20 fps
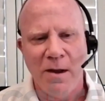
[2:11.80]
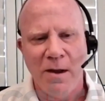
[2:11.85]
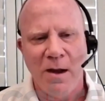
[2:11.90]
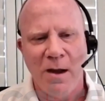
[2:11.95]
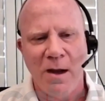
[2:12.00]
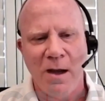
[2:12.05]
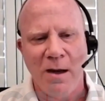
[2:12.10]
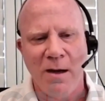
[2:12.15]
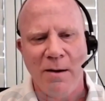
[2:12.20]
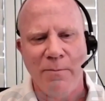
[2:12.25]

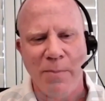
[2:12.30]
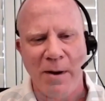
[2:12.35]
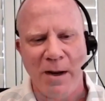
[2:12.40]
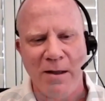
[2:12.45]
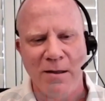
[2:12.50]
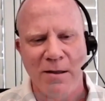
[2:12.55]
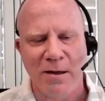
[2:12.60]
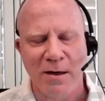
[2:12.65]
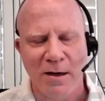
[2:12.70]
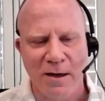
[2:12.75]
And
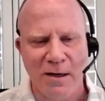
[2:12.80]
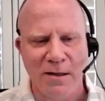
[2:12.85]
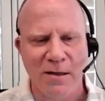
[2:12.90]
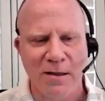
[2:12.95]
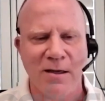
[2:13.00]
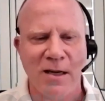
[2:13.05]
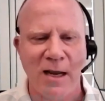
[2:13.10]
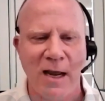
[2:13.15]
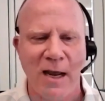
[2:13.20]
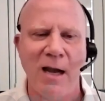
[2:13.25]
basically, it's a
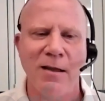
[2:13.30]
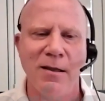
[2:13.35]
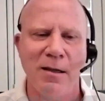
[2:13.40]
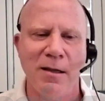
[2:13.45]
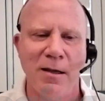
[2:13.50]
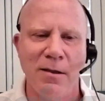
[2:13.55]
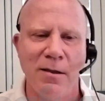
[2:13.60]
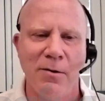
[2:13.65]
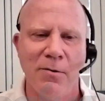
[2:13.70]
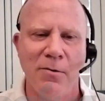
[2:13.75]

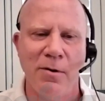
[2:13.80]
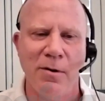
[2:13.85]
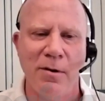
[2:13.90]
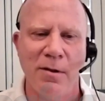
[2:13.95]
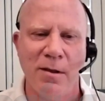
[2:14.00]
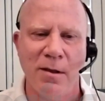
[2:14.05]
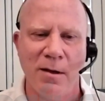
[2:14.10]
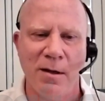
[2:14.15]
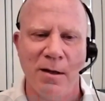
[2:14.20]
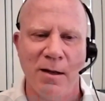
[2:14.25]
taxing authority
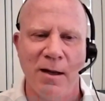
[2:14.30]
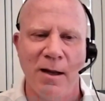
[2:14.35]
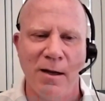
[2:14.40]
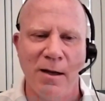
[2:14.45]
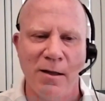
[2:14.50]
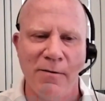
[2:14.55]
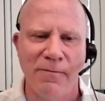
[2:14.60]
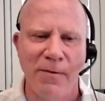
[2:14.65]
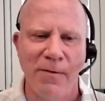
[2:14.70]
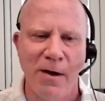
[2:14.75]
that
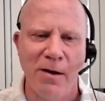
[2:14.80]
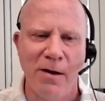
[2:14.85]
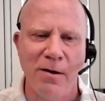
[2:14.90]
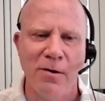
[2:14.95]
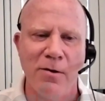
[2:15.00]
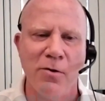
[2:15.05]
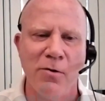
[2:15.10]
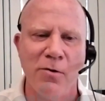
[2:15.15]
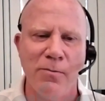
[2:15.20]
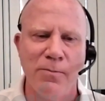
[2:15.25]
collects
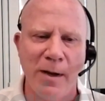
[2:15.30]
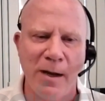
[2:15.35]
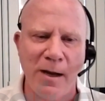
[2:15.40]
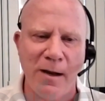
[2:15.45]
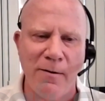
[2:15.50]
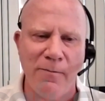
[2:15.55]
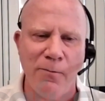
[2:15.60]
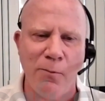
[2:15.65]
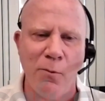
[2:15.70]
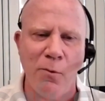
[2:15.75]
funds to
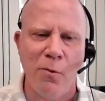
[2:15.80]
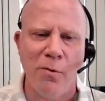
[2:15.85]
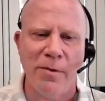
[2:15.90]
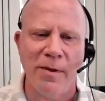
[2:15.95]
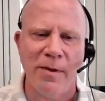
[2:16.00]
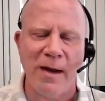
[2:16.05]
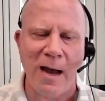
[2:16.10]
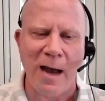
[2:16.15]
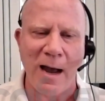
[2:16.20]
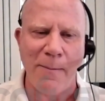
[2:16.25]
pay for
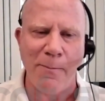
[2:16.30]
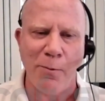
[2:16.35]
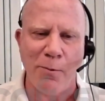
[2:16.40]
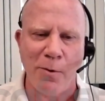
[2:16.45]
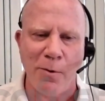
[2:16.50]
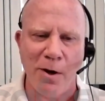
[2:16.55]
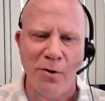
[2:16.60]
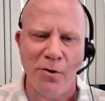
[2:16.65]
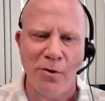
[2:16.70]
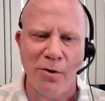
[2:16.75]
the
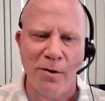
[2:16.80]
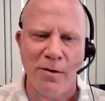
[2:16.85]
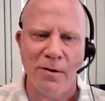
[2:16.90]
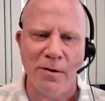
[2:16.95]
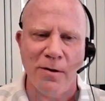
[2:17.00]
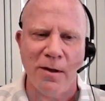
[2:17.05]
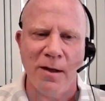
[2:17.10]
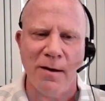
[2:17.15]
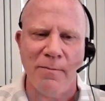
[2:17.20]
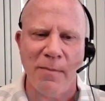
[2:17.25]

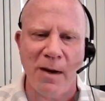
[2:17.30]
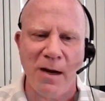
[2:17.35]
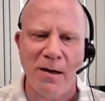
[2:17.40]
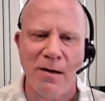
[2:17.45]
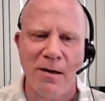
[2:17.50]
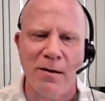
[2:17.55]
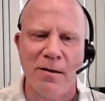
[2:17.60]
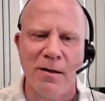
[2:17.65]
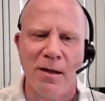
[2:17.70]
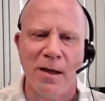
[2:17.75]
operations and
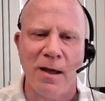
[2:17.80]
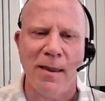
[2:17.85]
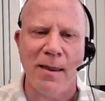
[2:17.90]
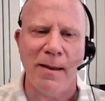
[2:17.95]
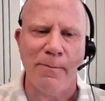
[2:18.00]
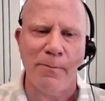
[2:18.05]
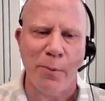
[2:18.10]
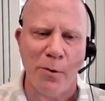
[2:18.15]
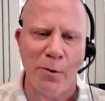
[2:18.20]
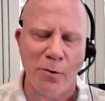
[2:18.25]
maintenance and the
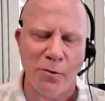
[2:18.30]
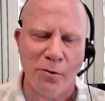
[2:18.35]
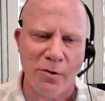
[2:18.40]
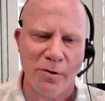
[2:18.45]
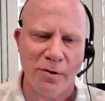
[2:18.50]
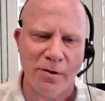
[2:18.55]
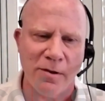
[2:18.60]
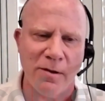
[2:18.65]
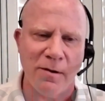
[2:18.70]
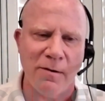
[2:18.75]

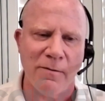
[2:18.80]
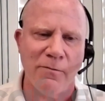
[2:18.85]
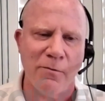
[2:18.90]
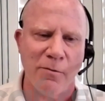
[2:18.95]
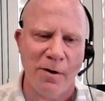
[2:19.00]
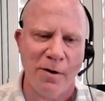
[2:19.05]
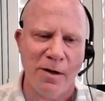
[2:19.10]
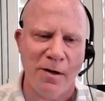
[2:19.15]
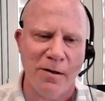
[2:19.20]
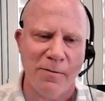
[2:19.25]
purchase of
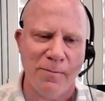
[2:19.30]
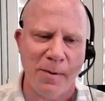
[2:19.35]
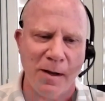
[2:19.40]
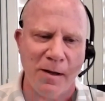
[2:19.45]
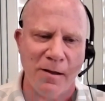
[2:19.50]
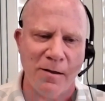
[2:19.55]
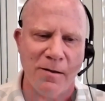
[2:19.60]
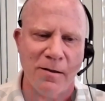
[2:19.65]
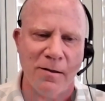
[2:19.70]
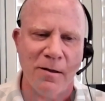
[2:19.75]
green
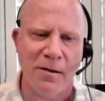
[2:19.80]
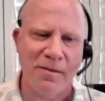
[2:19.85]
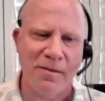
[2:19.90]
space.